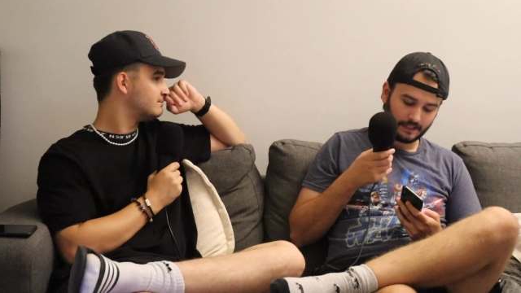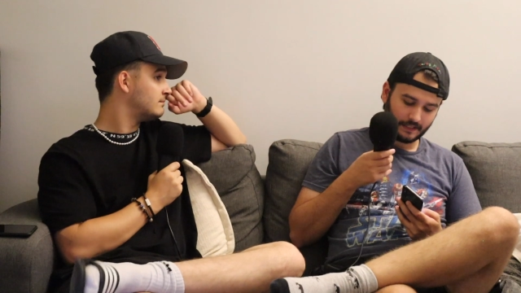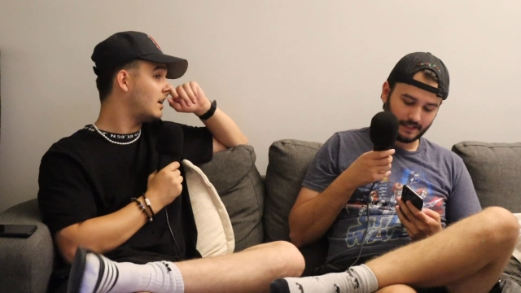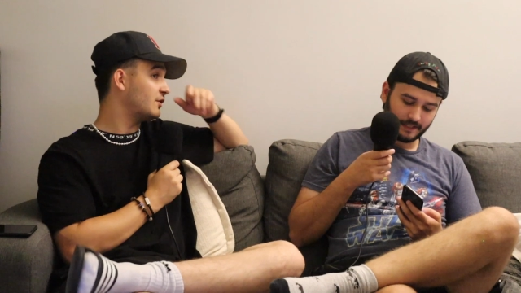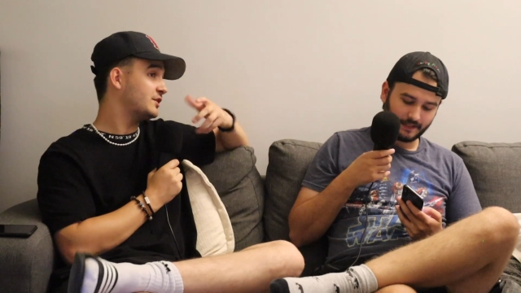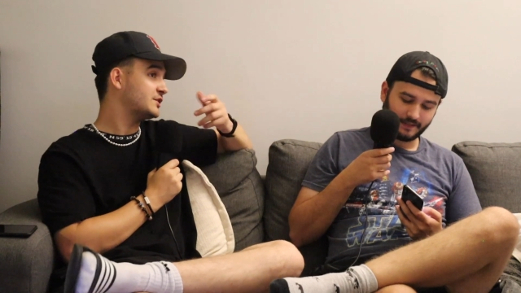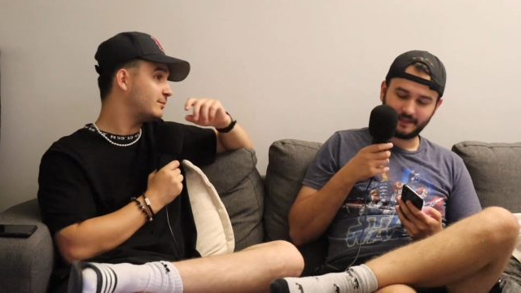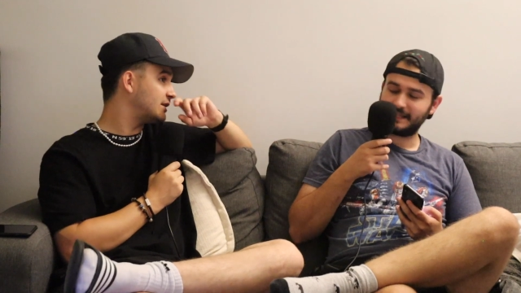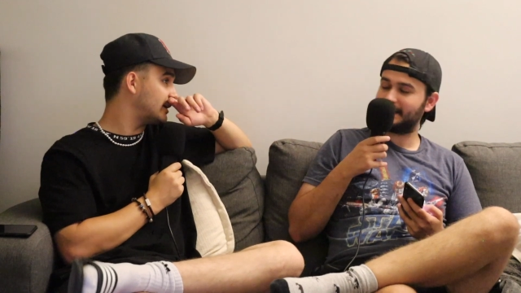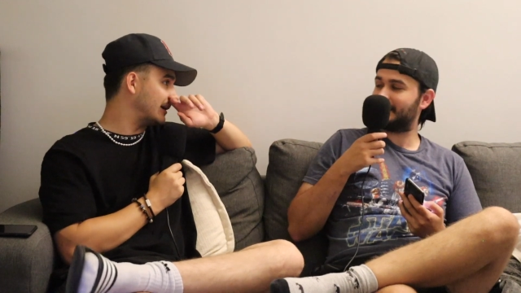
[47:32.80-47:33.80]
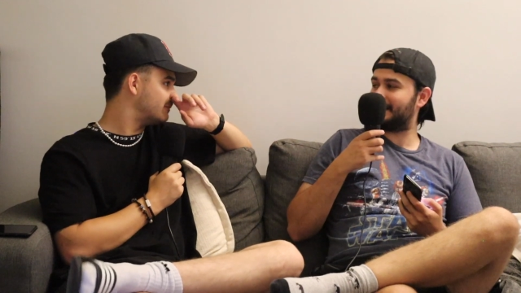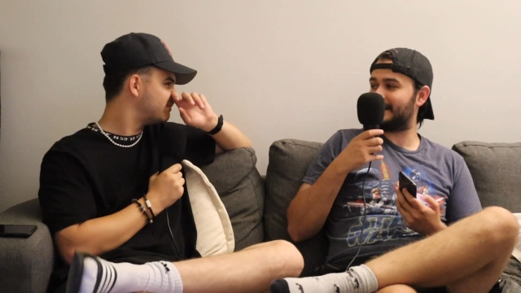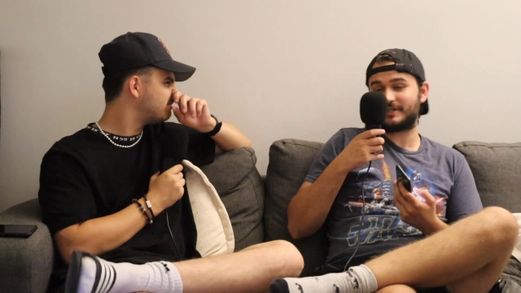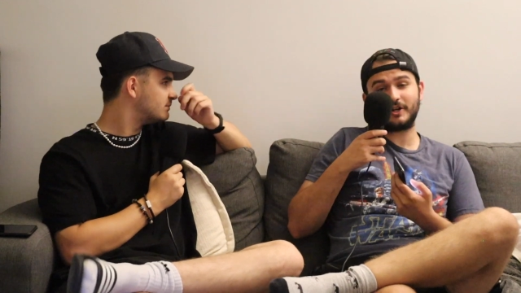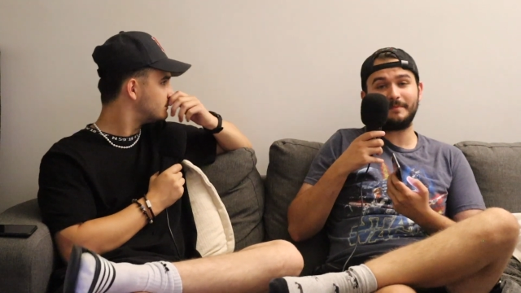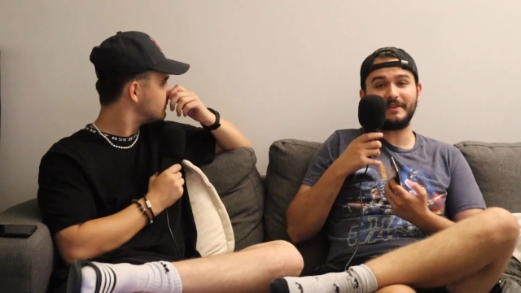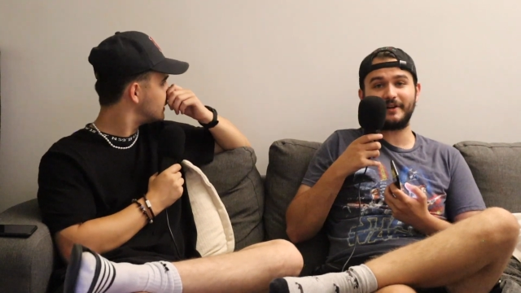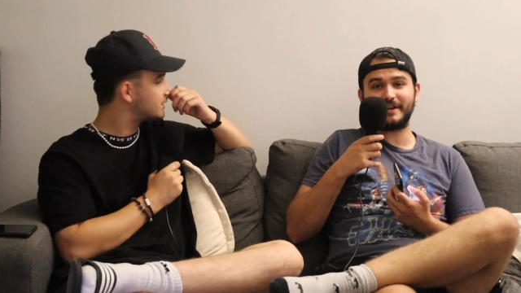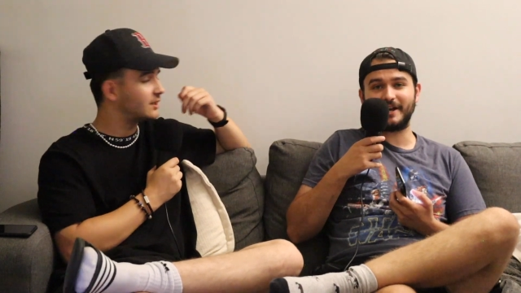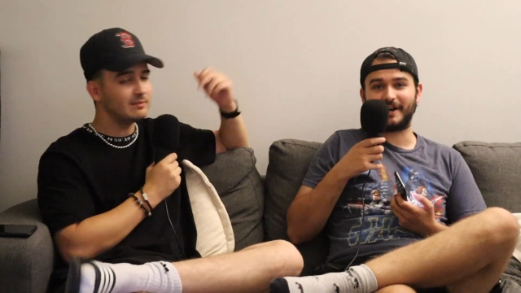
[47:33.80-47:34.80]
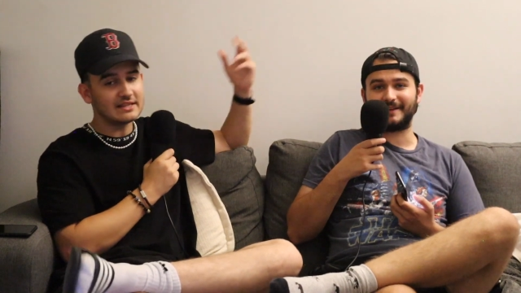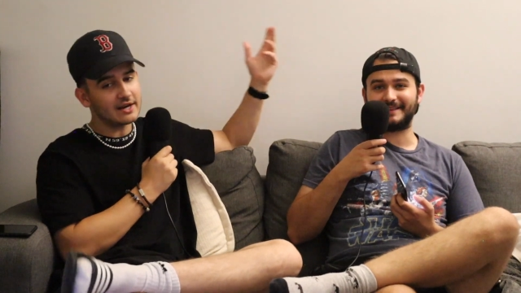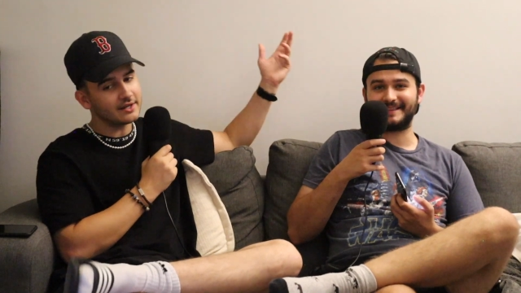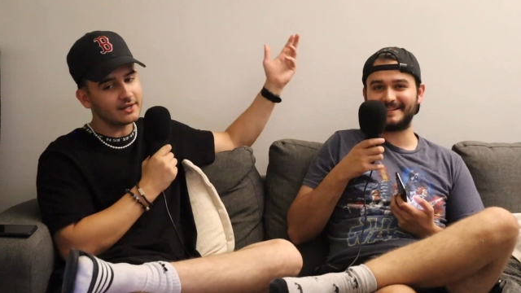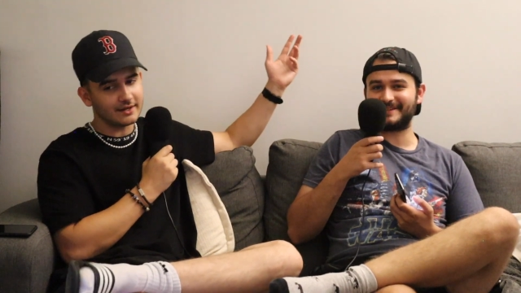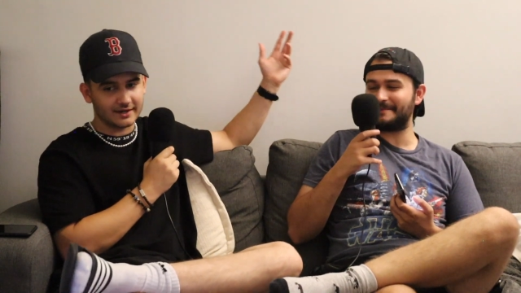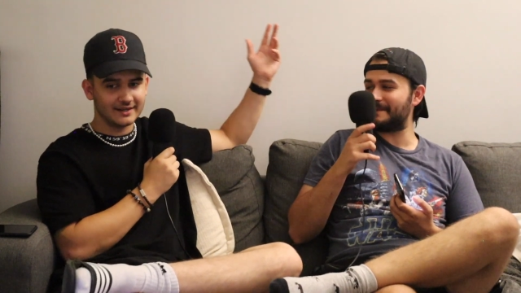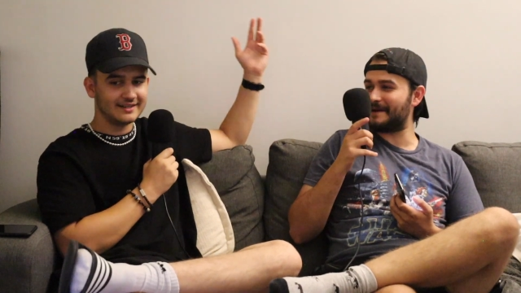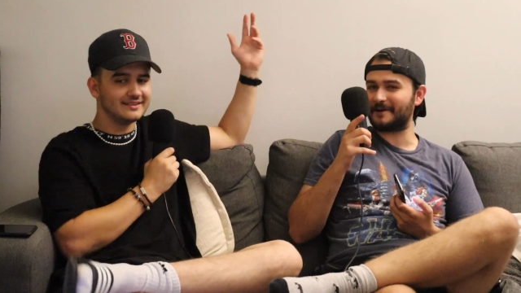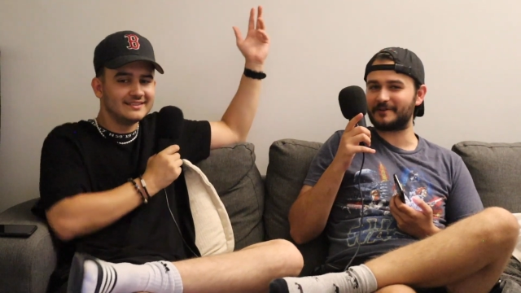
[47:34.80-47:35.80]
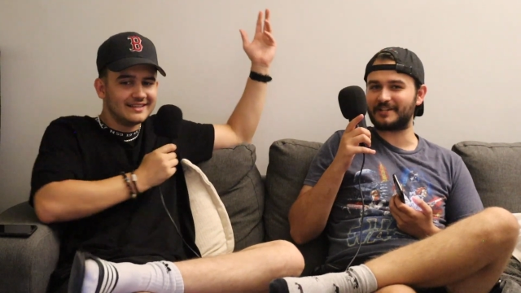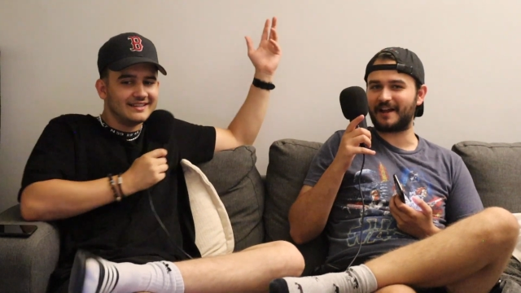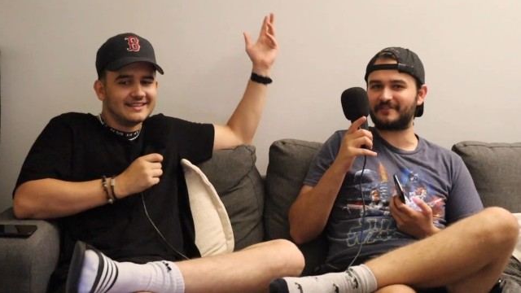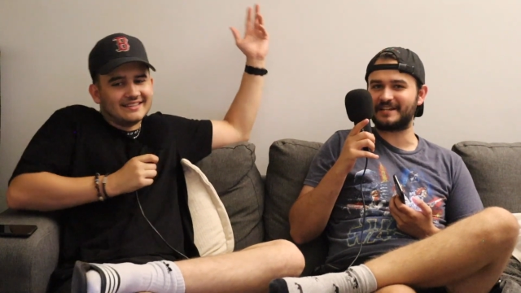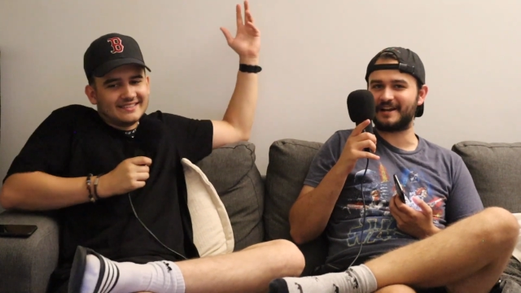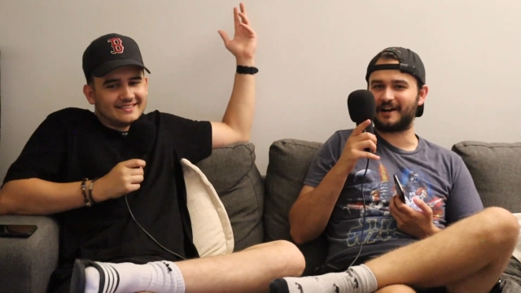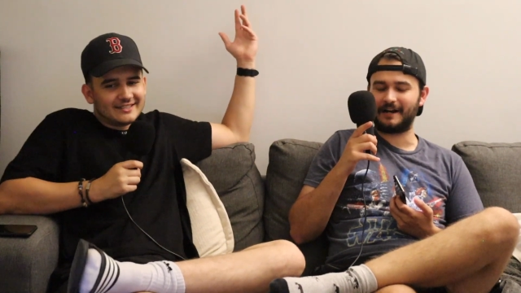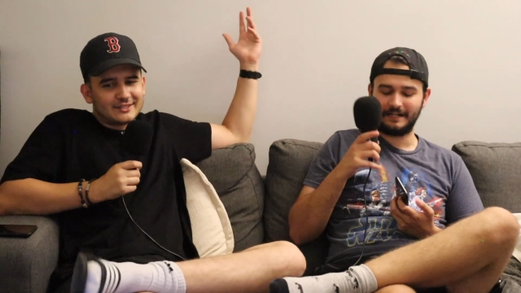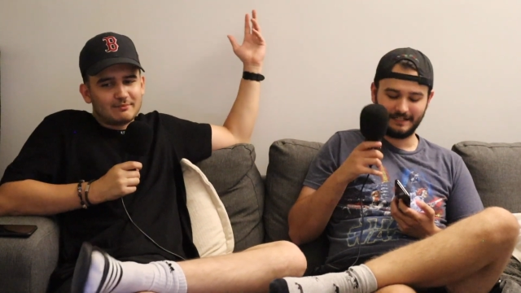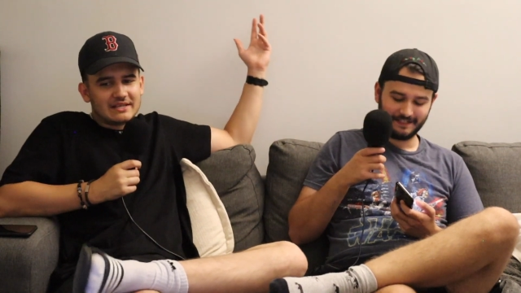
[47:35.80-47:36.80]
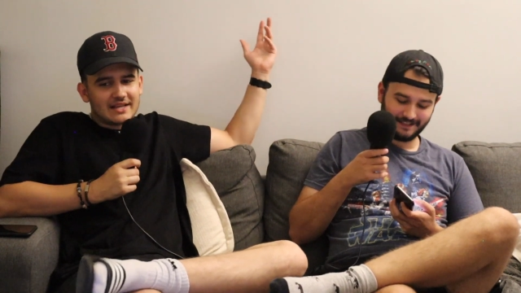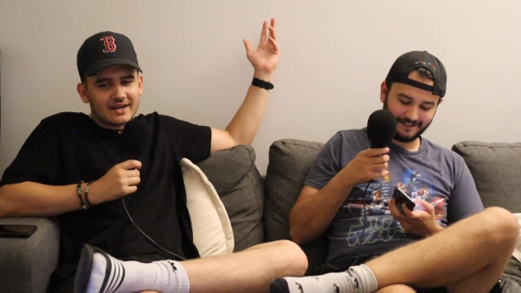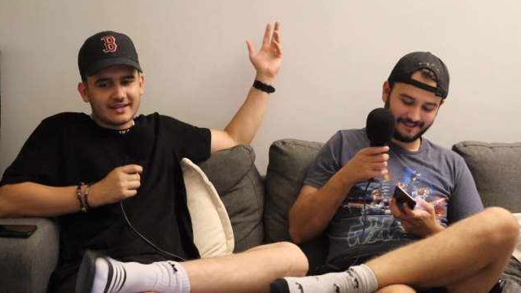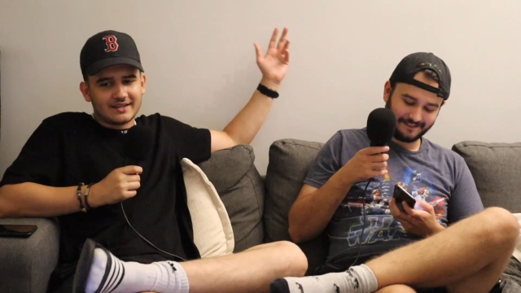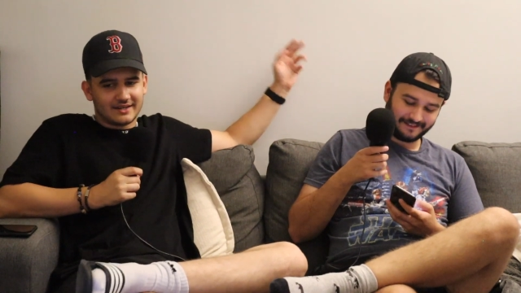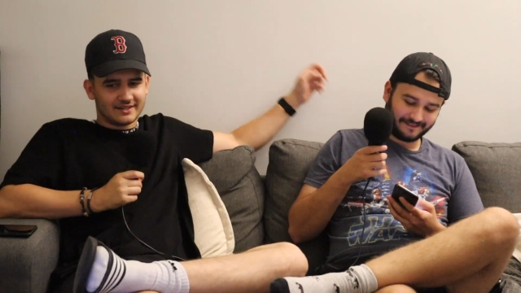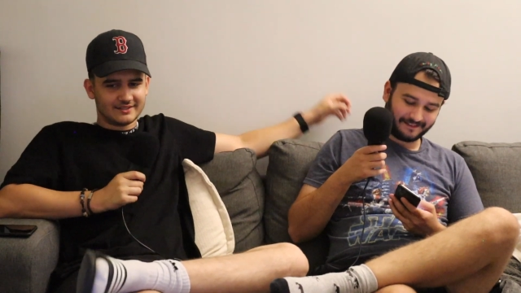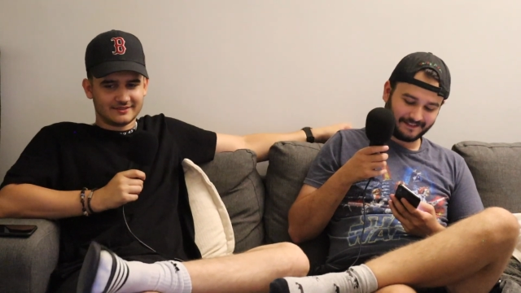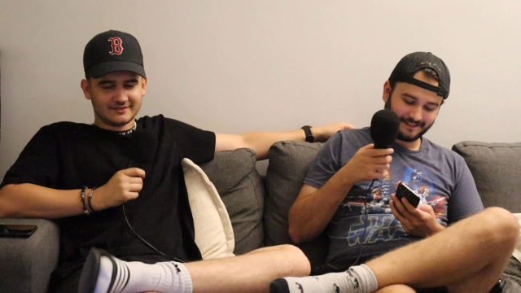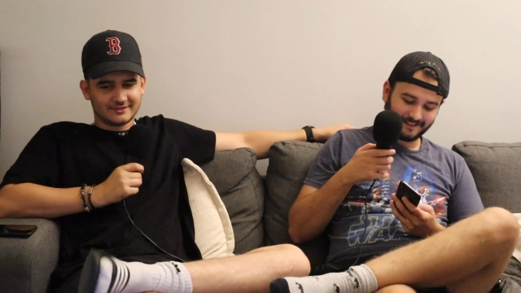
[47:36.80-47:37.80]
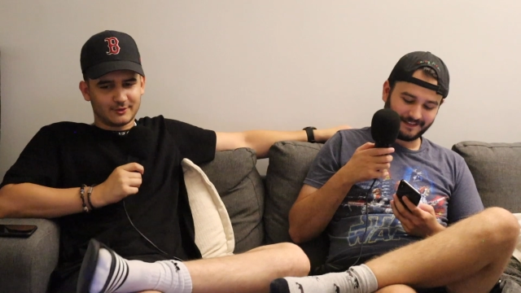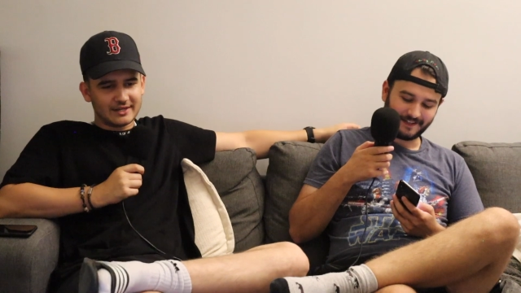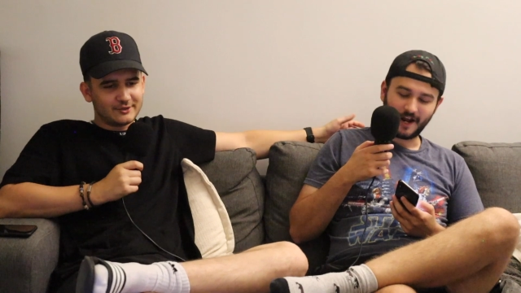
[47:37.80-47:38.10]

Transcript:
Speaker 1: Although this could be the year. This could be their This could year. be their This could be Microsoft's year. This could be their year. 2022